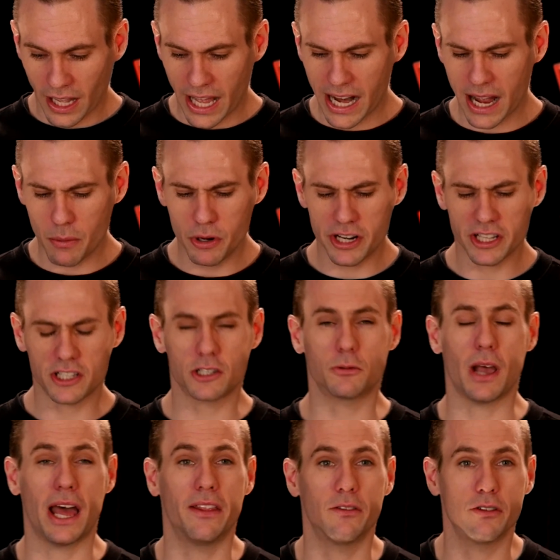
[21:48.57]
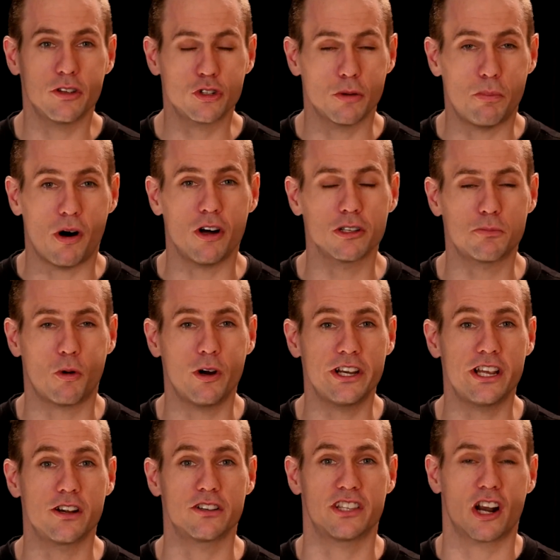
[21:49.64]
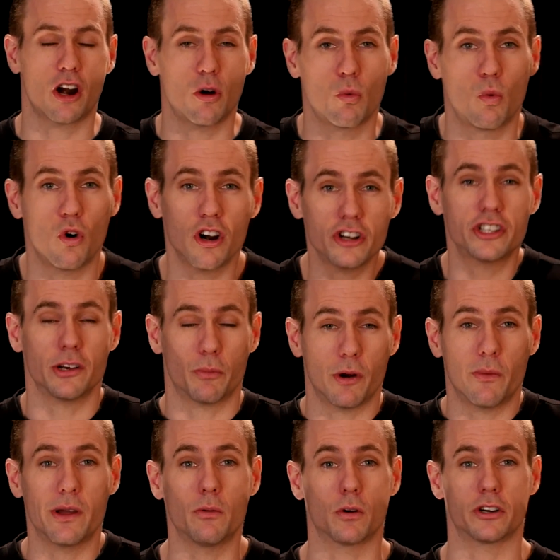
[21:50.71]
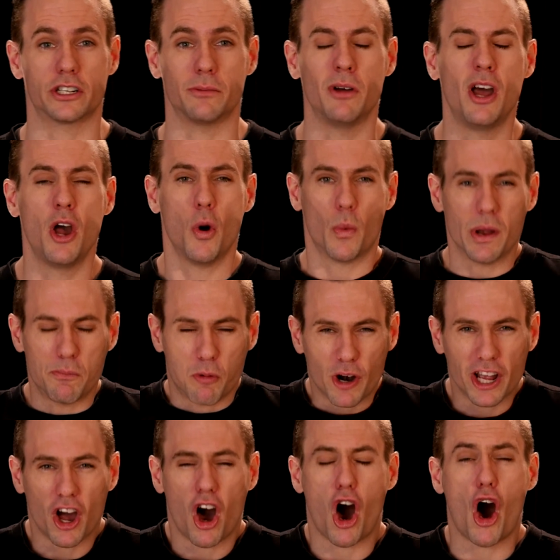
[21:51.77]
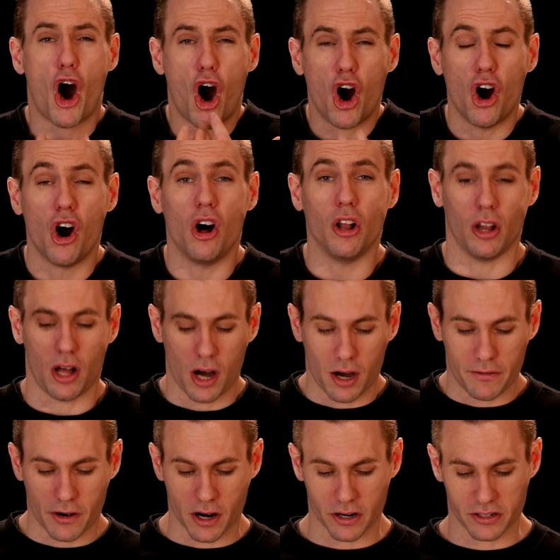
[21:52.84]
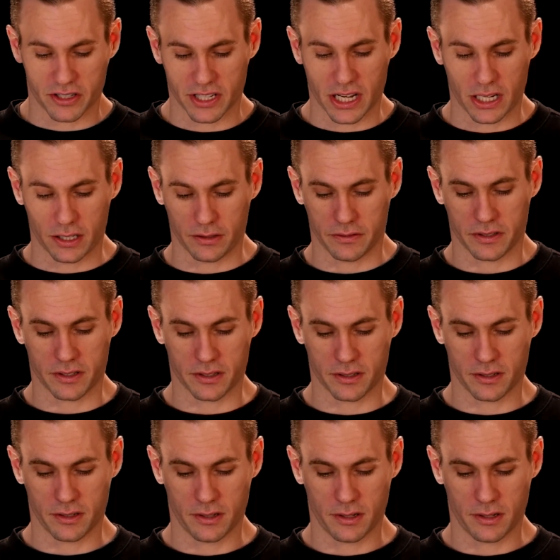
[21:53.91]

And so Paul's point here is that our worship, when we worship, we bring all of ourselves